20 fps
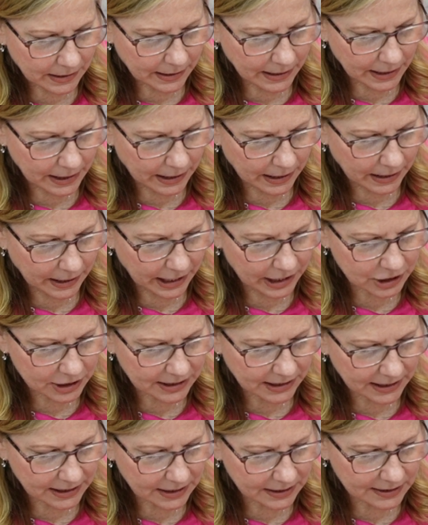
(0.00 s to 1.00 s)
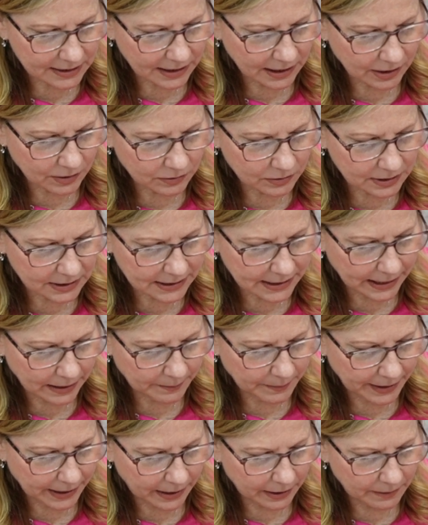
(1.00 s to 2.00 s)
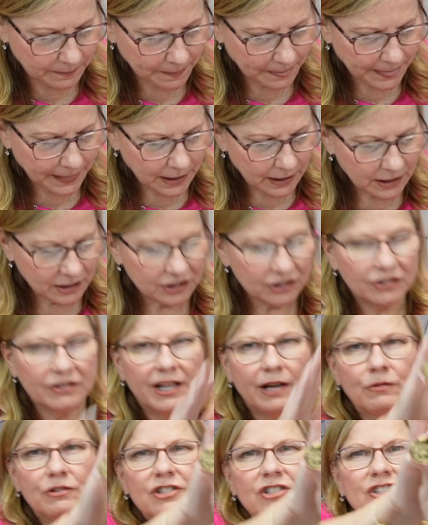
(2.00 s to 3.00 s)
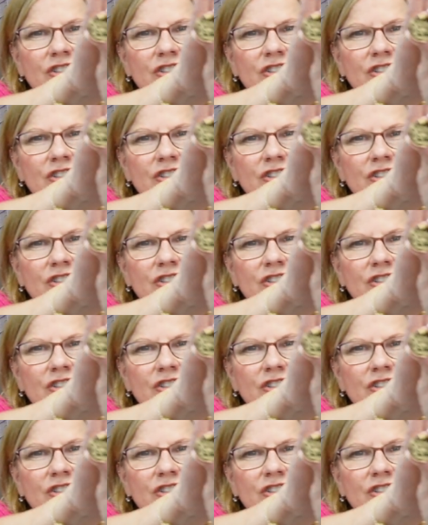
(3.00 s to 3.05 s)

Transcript: yeah, I just got the single stamp head. So that was